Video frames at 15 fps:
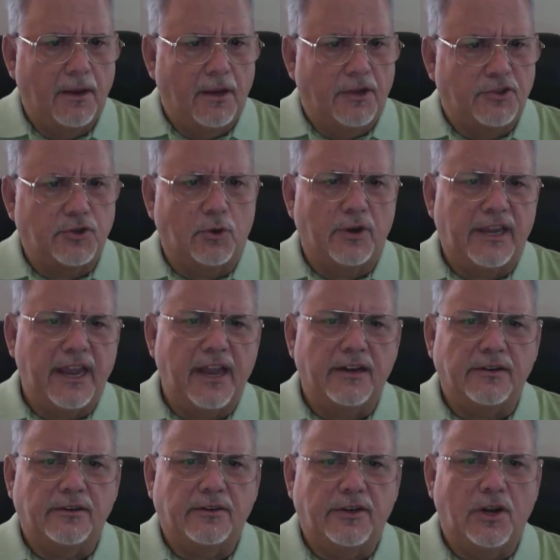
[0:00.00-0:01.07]
So
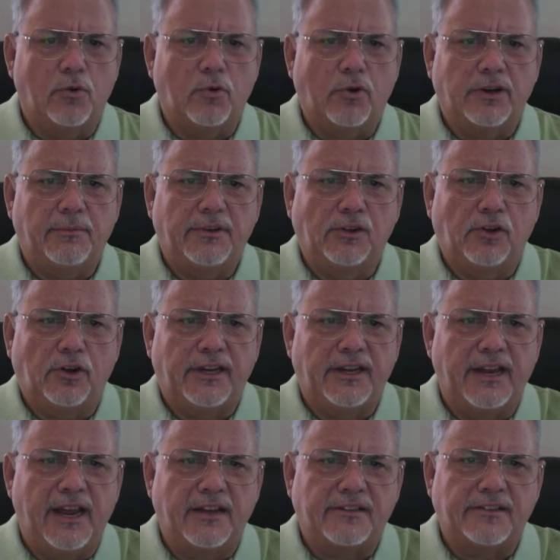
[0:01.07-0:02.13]
again, we're going to be looking
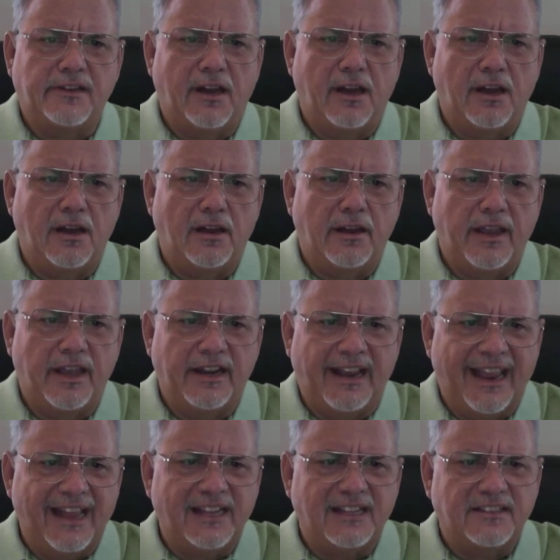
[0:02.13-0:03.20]
at an
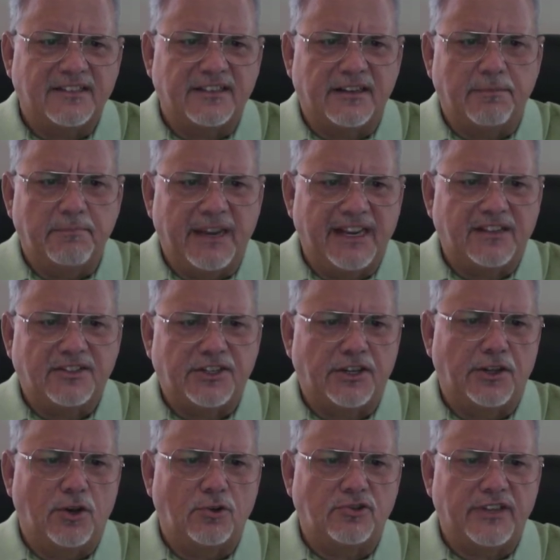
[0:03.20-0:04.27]
ends and a means to
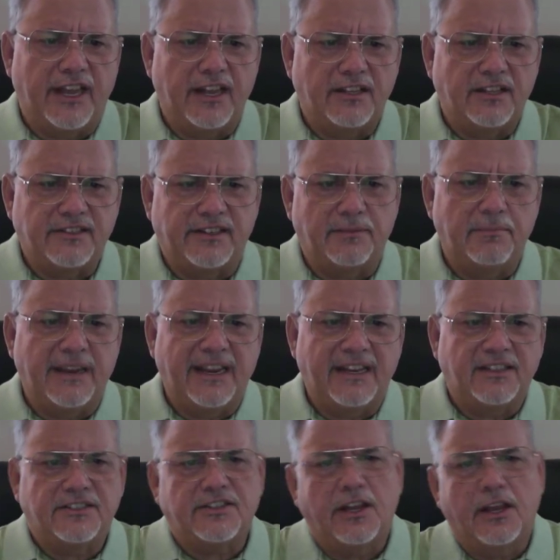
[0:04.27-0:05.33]
those ends and a
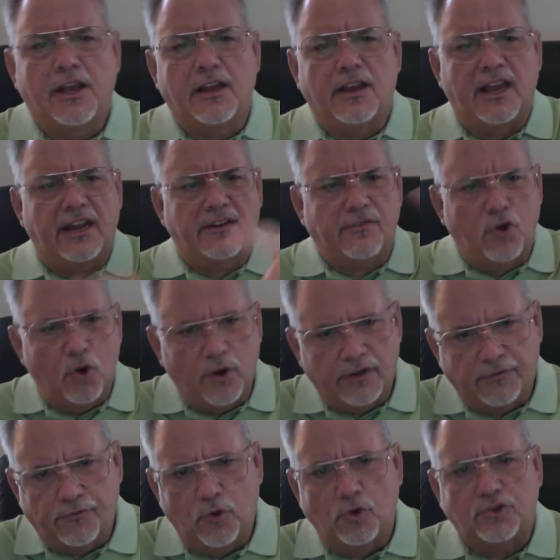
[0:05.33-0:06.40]
means, kind of going
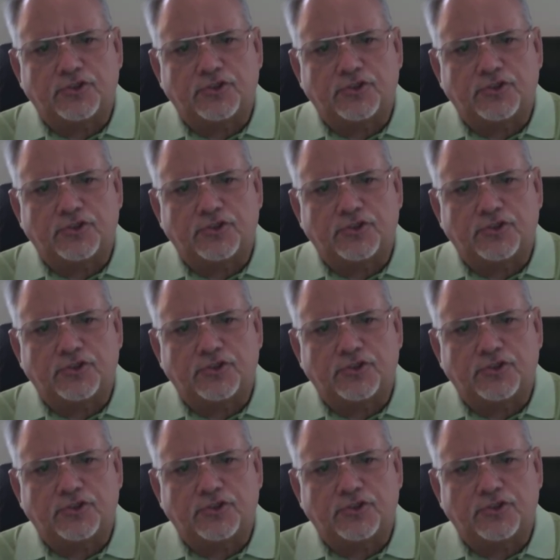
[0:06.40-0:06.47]
full